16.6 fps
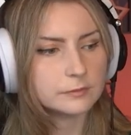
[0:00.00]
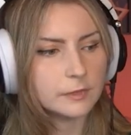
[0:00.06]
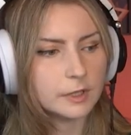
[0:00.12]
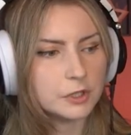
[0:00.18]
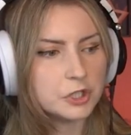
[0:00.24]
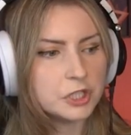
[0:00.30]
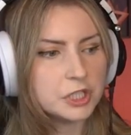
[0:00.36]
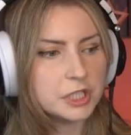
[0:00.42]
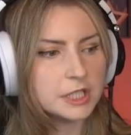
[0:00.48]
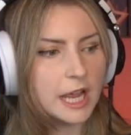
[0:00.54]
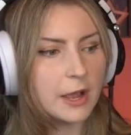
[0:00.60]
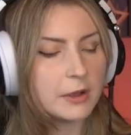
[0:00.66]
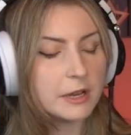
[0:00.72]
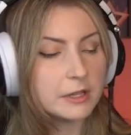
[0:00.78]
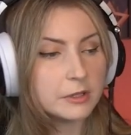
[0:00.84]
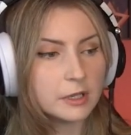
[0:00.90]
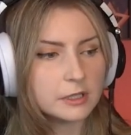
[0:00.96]
She's just
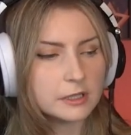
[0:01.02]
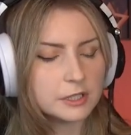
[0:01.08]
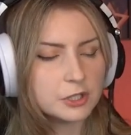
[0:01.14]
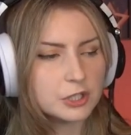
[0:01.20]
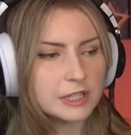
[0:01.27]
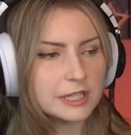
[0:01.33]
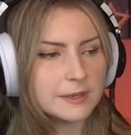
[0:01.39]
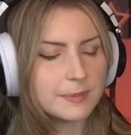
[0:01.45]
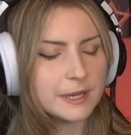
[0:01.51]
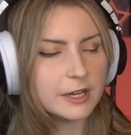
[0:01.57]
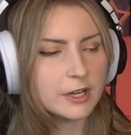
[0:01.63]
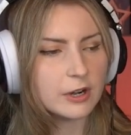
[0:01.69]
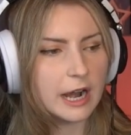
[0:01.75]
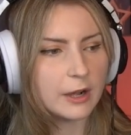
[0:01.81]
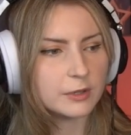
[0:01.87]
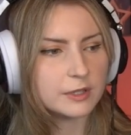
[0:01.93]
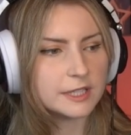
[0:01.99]
out sleeping in her
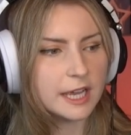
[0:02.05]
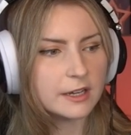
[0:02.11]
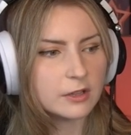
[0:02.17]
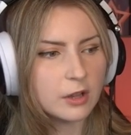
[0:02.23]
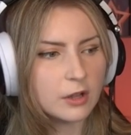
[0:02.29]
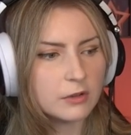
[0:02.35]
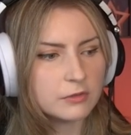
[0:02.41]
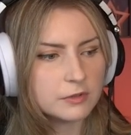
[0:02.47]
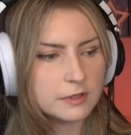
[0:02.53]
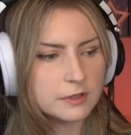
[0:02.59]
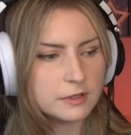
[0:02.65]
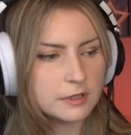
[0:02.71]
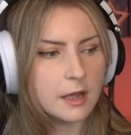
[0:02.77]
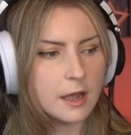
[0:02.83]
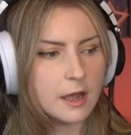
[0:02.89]
outside clothes?